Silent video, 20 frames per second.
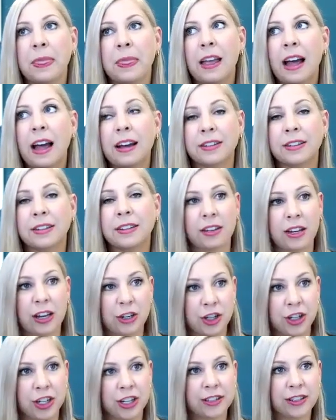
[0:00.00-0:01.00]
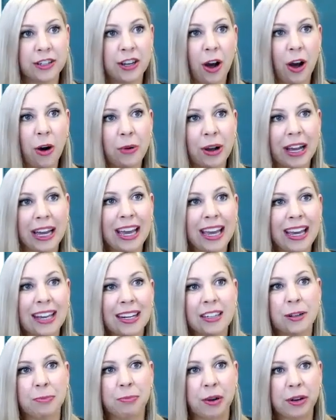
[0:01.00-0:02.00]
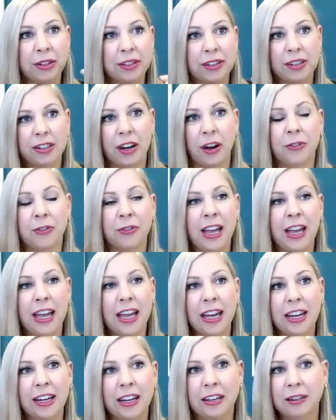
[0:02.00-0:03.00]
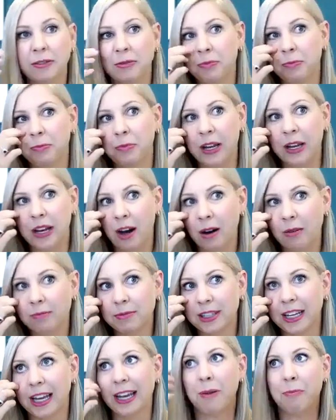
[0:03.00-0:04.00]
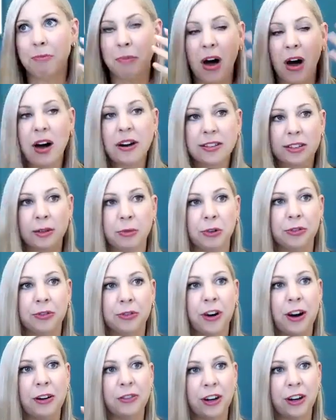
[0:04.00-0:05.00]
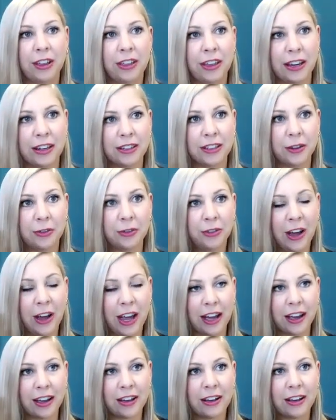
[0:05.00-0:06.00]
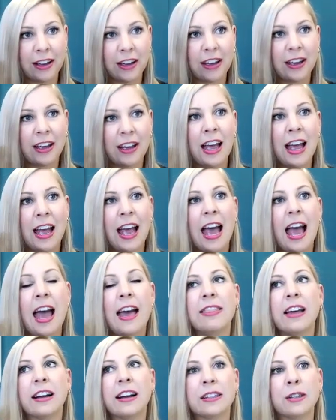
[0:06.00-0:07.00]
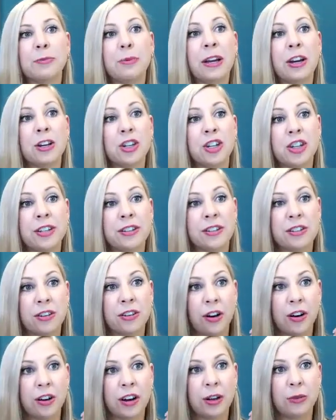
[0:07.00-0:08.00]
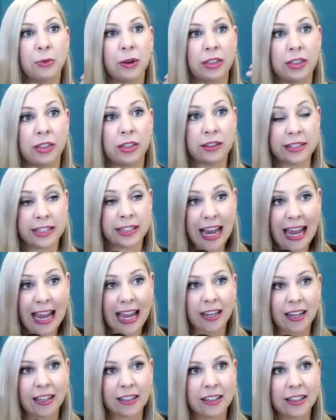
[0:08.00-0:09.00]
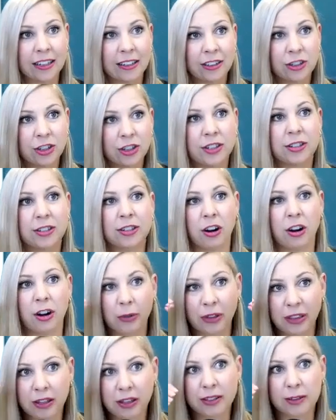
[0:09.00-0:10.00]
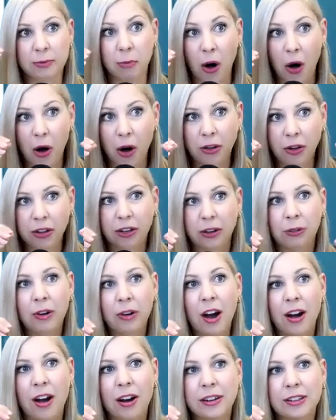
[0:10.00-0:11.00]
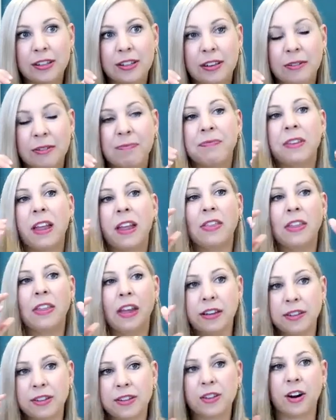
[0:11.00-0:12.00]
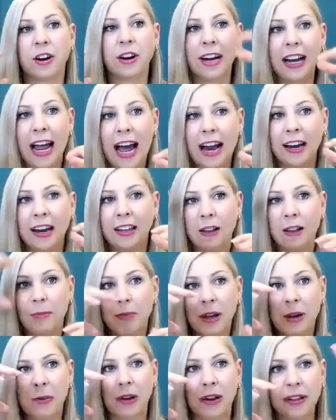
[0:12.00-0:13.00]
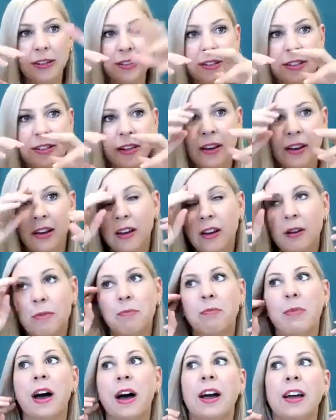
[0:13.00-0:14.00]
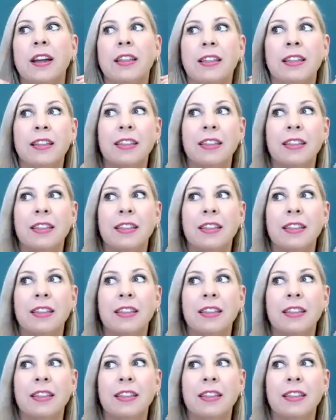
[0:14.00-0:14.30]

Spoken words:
as she's going in to put stuff in, it becomes like impossible for everything to fit. And that's because she started with the sand. She started with the small little rocks and then started adding the big ones. But